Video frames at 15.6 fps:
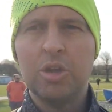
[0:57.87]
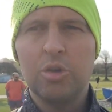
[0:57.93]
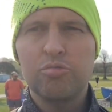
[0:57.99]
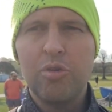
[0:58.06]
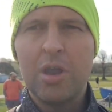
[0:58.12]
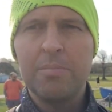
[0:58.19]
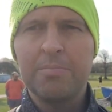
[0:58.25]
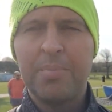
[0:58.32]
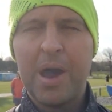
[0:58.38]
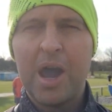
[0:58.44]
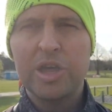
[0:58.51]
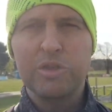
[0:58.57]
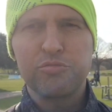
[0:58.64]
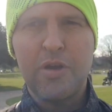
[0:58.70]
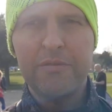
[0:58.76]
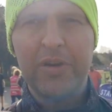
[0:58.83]
You'll run by
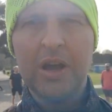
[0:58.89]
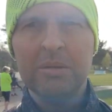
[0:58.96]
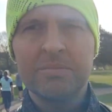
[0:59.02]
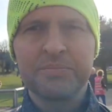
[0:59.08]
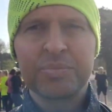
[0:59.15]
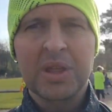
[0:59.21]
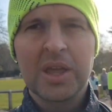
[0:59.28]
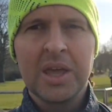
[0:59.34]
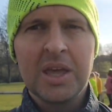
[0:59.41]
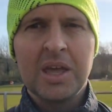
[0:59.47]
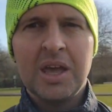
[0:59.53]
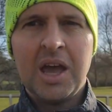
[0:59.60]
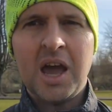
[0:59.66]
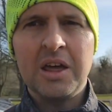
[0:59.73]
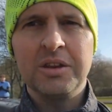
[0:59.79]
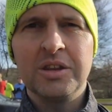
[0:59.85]
the river.
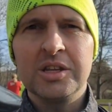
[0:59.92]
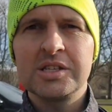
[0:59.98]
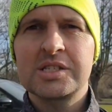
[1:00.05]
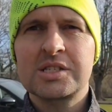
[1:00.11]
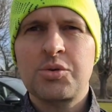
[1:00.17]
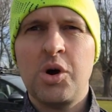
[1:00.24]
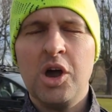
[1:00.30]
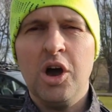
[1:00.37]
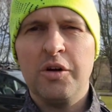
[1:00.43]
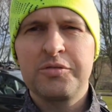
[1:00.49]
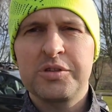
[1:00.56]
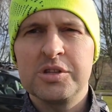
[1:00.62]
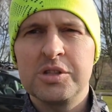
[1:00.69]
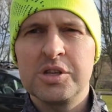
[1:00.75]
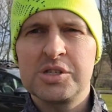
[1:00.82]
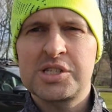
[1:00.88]
And there's quite
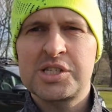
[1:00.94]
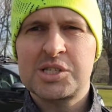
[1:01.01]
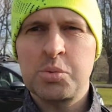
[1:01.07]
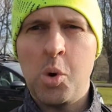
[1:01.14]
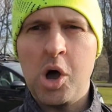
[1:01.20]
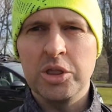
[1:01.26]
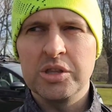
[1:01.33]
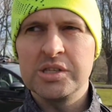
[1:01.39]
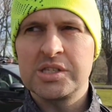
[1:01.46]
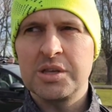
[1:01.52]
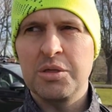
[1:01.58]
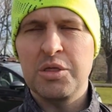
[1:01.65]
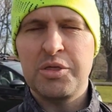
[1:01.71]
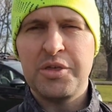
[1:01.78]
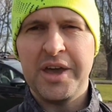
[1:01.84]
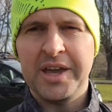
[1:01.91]
often there's swans
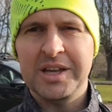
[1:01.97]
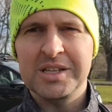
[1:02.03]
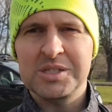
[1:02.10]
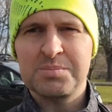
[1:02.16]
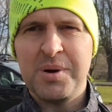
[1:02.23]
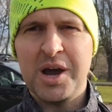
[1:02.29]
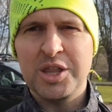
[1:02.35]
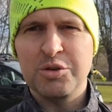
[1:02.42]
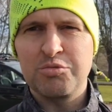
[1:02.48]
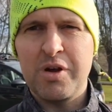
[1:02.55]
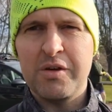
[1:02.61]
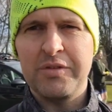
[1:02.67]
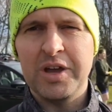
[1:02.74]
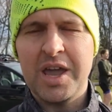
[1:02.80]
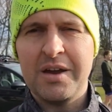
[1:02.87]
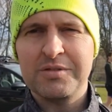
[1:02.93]
and things by the
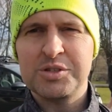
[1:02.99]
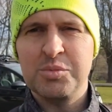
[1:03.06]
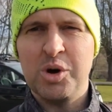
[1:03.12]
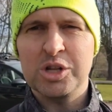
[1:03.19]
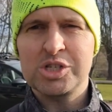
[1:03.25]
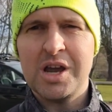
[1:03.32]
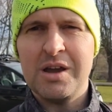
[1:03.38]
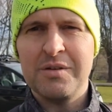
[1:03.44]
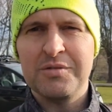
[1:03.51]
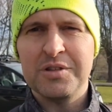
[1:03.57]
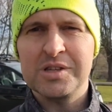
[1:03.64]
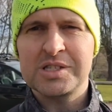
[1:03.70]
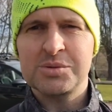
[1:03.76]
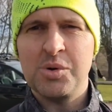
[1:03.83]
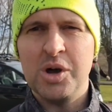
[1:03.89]
river. You have to watch out for the